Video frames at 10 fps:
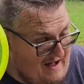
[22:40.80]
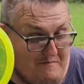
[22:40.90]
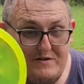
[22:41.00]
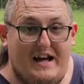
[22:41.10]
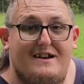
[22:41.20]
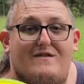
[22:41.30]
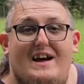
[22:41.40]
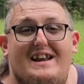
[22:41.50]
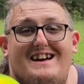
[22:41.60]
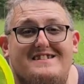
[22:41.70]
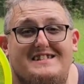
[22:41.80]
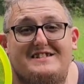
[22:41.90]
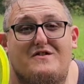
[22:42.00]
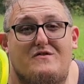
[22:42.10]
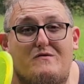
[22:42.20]
I'm going to tell you right now, this is
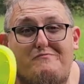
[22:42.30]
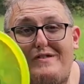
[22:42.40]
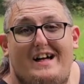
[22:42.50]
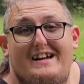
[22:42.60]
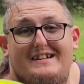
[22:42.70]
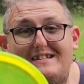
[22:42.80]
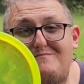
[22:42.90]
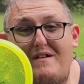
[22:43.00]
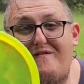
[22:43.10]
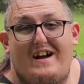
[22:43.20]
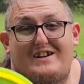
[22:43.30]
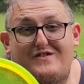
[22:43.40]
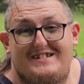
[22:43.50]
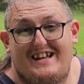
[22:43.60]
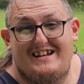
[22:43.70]
going to replace my
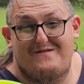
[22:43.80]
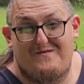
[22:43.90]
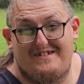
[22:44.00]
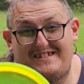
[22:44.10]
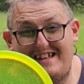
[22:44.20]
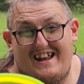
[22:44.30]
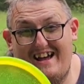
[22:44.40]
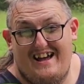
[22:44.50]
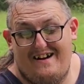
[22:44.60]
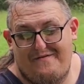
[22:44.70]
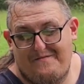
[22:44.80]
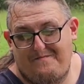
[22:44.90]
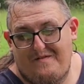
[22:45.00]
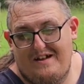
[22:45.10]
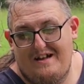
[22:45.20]
factory second ones that I have.
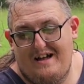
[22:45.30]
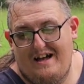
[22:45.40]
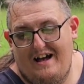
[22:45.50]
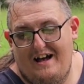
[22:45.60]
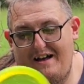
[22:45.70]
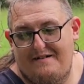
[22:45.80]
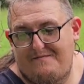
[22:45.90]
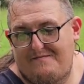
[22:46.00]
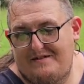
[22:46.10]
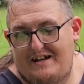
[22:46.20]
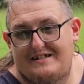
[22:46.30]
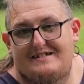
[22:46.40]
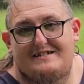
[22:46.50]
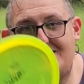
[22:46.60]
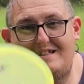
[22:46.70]
Because
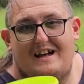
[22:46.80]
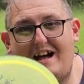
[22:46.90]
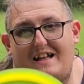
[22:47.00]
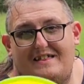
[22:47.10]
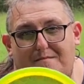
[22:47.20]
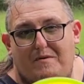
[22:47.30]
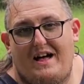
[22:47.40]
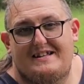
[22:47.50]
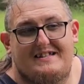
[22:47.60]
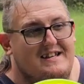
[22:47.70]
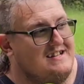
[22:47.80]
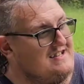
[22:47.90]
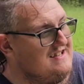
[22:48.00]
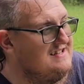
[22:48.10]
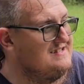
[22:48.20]
the plastic
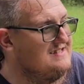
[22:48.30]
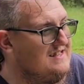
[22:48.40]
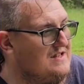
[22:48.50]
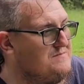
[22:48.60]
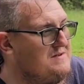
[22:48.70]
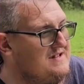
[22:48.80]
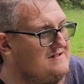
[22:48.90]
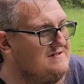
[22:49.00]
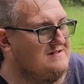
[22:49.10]
is a little bit